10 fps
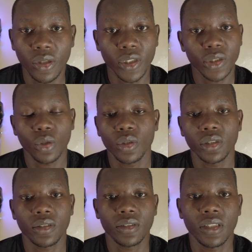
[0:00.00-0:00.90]
Also,
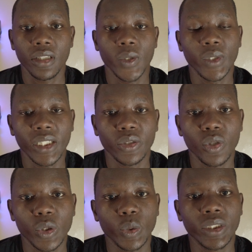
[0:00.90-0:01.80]
you can
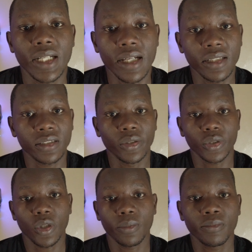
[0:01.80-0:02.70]
go to shada geeks
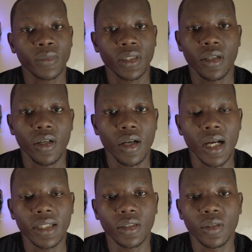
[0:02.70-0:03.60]
dot com
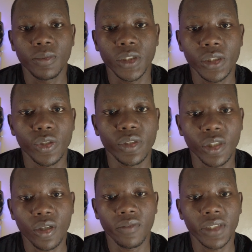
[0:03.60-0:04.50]
and continue
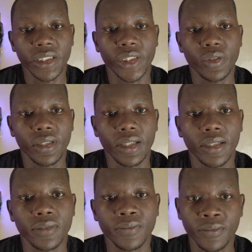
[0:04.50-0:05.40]
the conversation
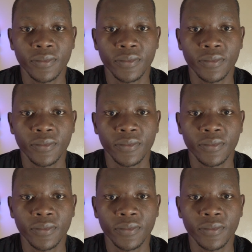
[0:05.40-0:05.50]
there.